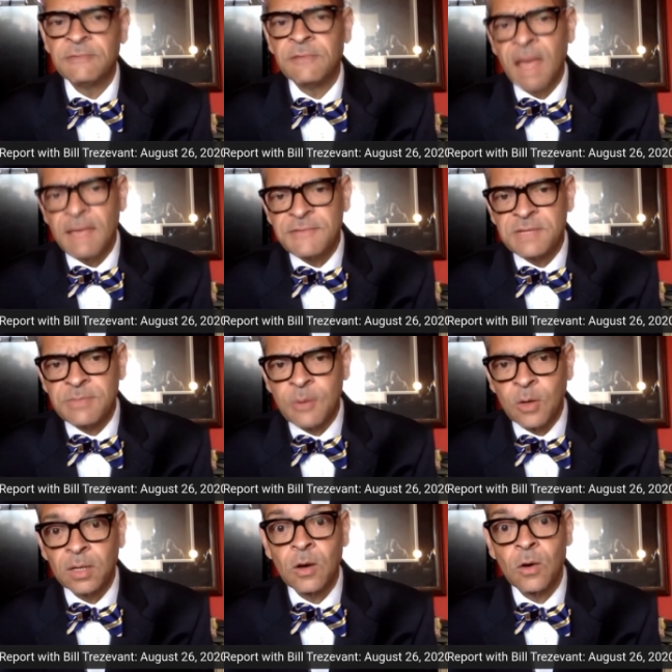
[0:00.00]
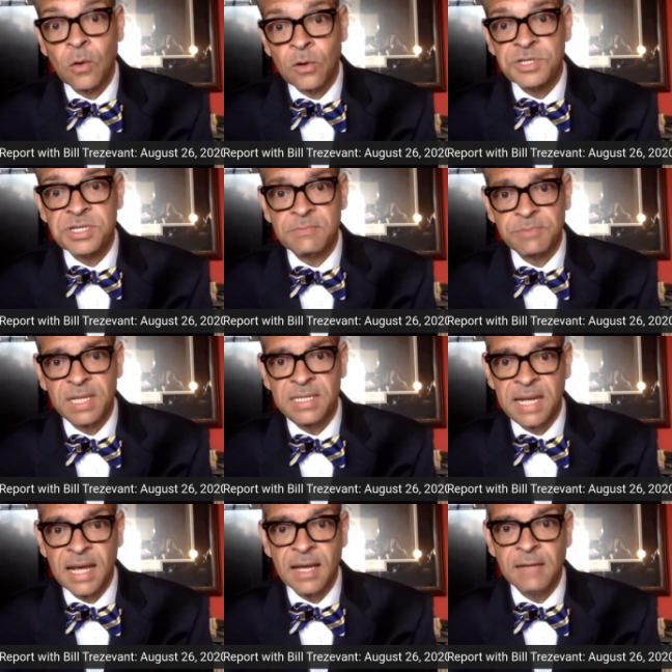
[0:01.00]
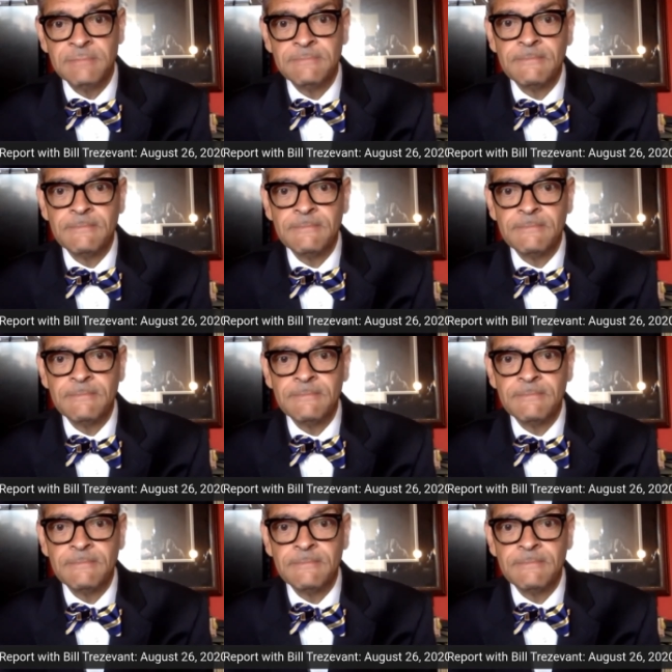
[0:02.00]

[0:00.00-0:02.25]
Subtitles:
life support or simply dead.